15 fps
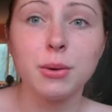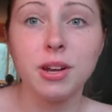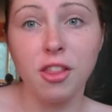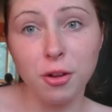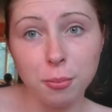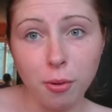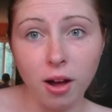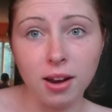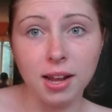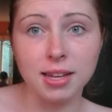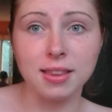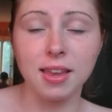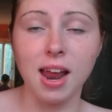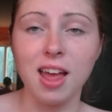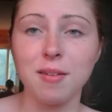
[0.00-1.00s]
another
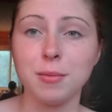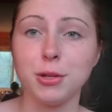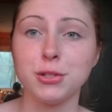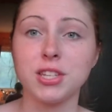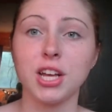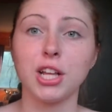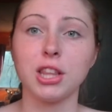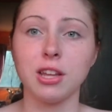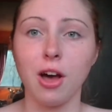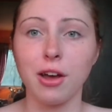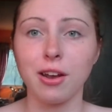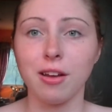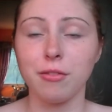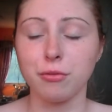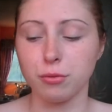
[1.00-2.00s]
product that I have been using a
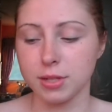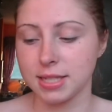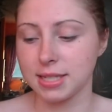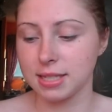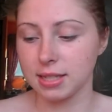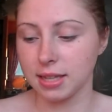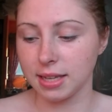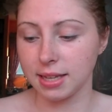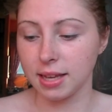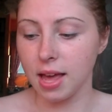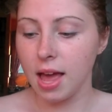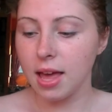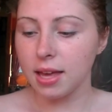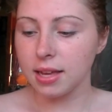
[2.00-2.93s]
lot of recently